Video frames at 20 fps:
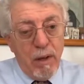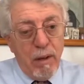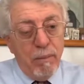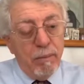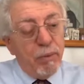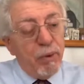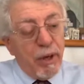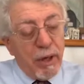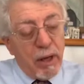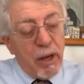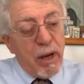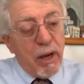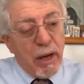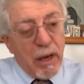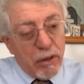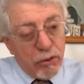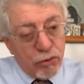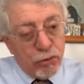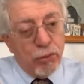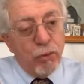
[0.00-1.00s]
bringing
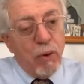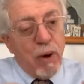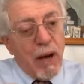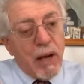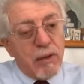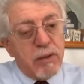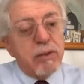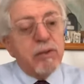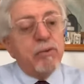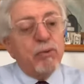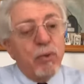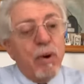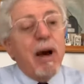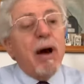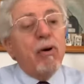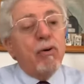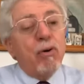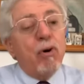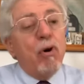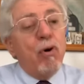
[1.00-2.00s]
us, to
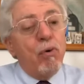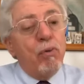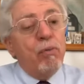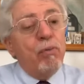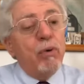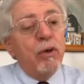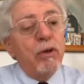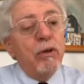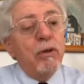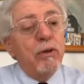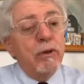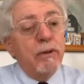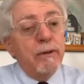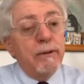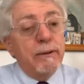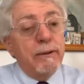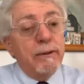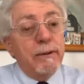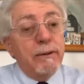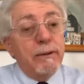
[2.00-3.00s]
our home
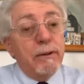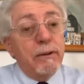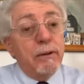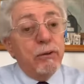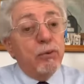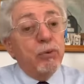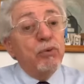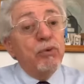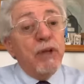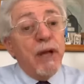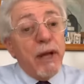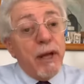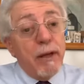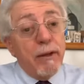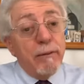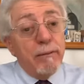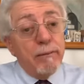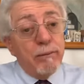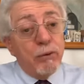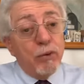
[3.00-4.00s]

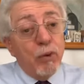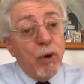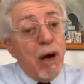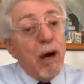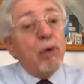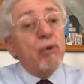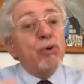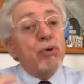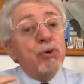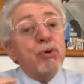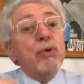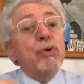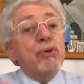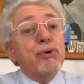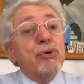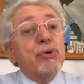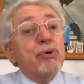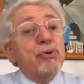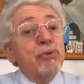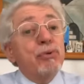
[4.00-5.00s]
today, to our
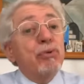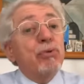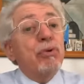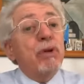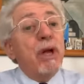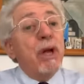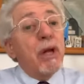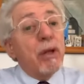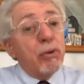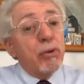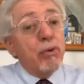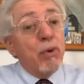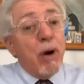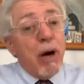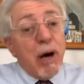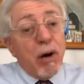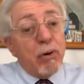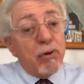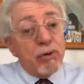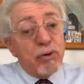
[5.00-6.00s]
churches today, to
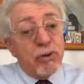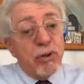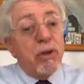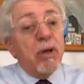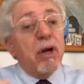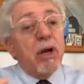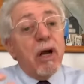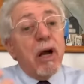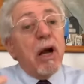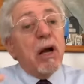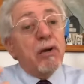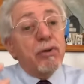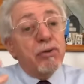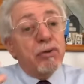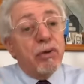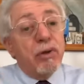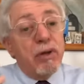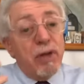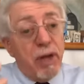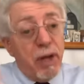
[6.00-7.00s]
our synagogues
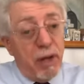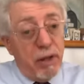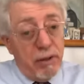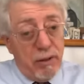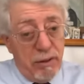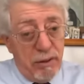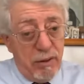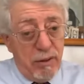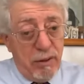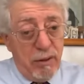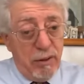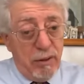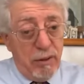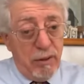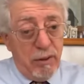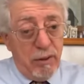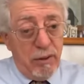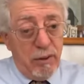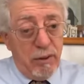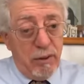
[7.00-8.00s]
today.
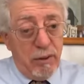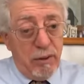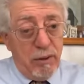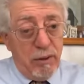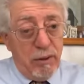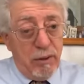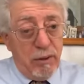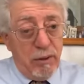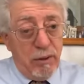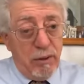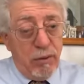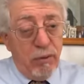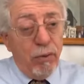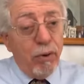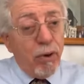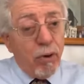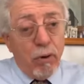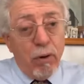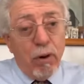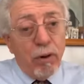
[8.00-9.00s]

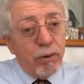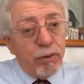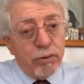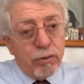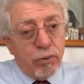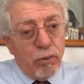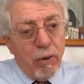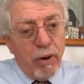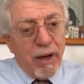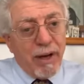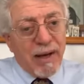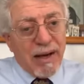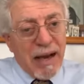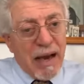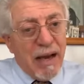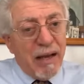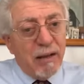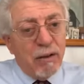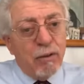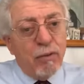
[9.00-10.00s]
We are also a
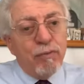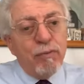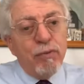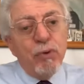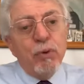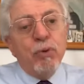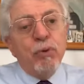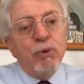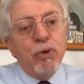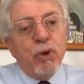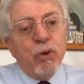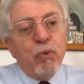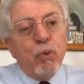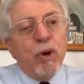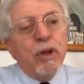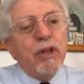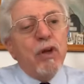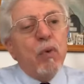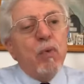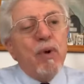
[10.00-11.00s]
kind of union,
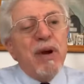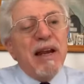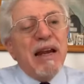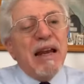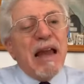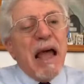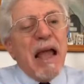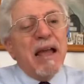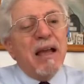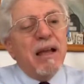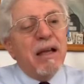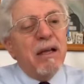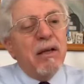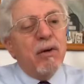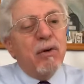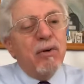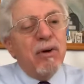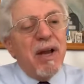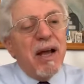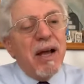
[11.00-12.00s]
whether we like it
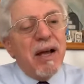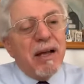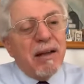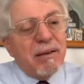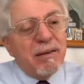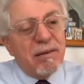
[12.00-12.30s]
or not.